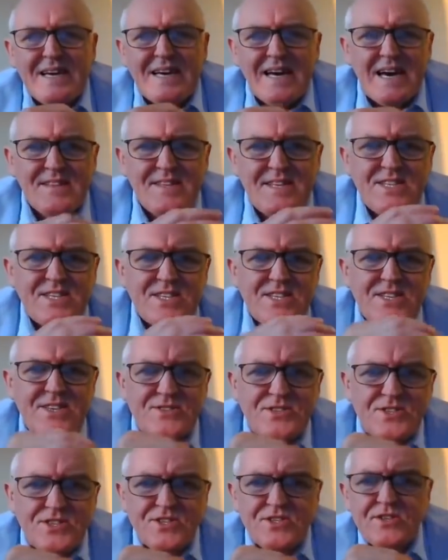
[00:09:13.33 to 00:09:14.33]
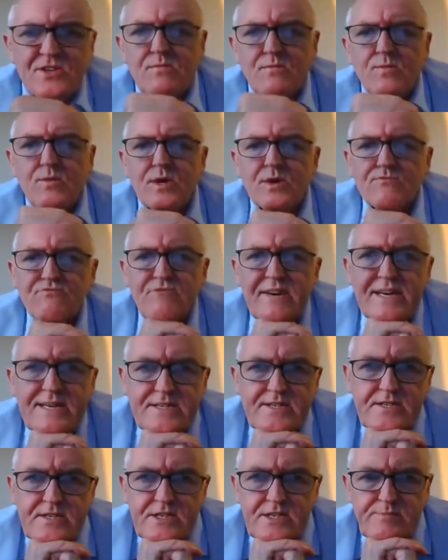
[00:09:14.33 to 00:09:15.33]
And this does somewhat
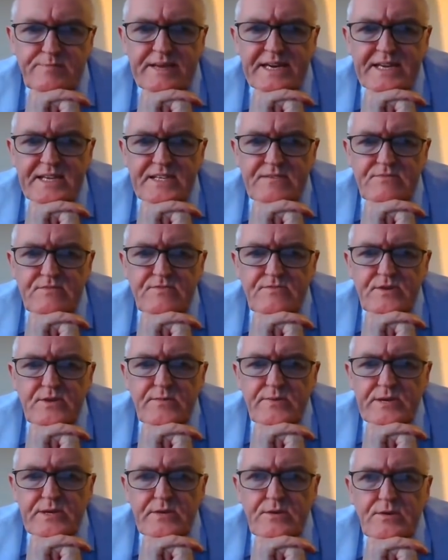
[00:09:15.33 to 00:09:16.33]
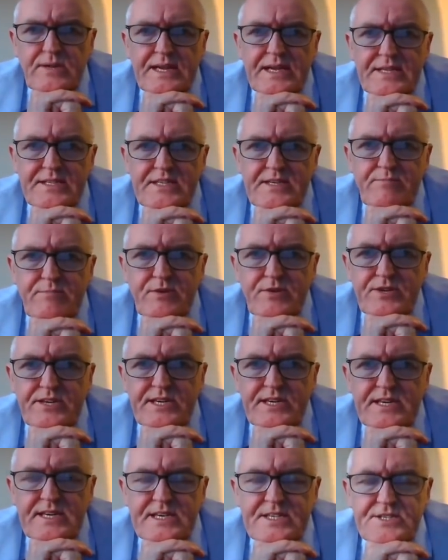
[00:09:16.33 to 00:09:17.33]
raise the spectre of what we call
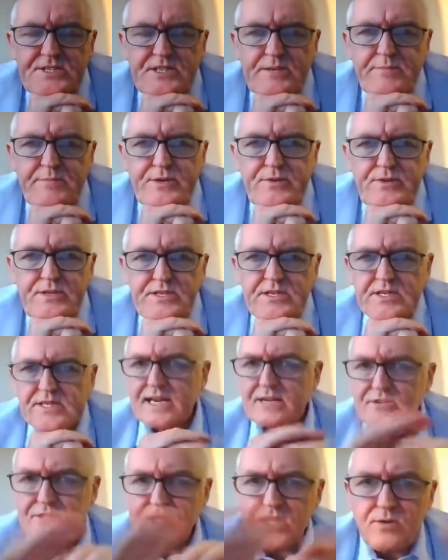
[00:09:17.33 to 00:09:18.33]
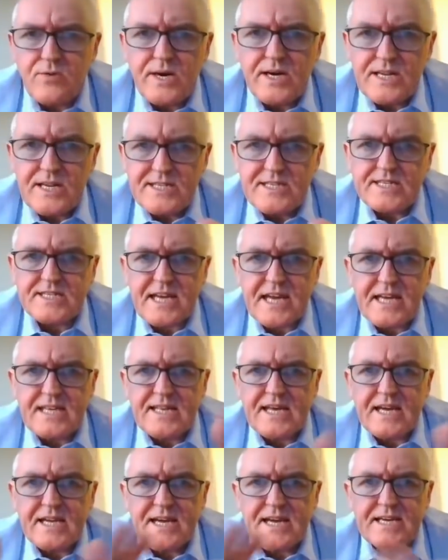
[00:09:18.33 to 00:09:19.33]
antibody enhanced immunity. Now, too early to say
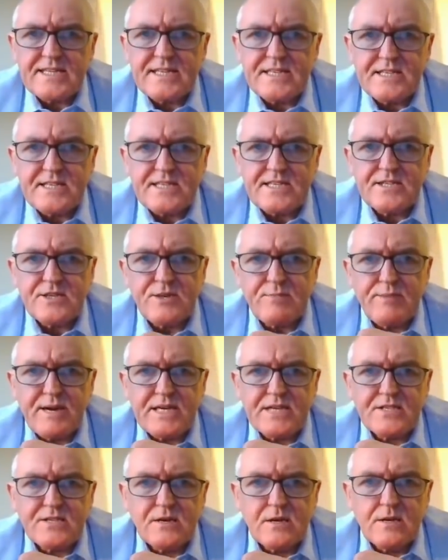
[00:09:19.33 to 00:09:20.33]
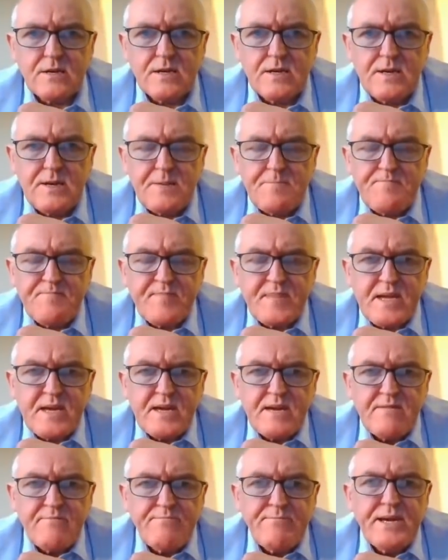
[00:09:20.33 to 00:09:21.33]
that yet. This is still based on
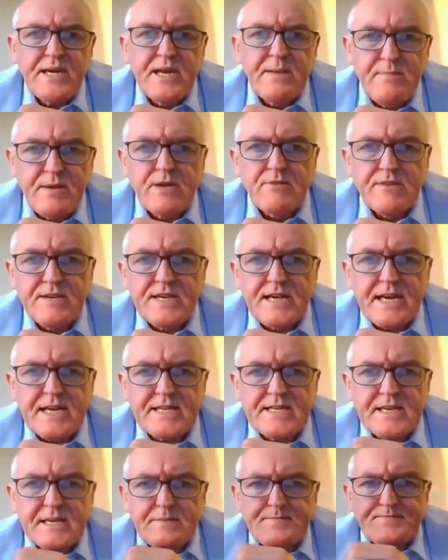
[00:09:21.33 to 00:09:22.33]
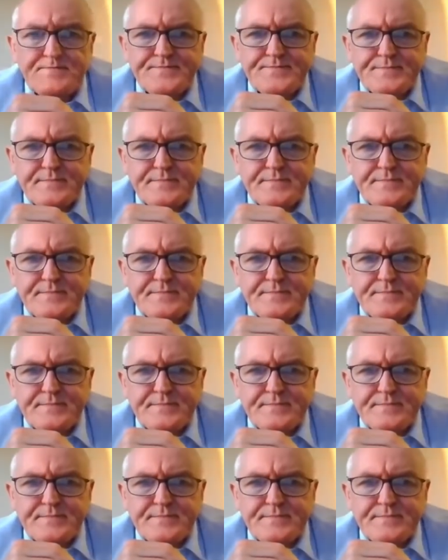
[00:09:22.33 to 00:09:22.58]
preliminary data,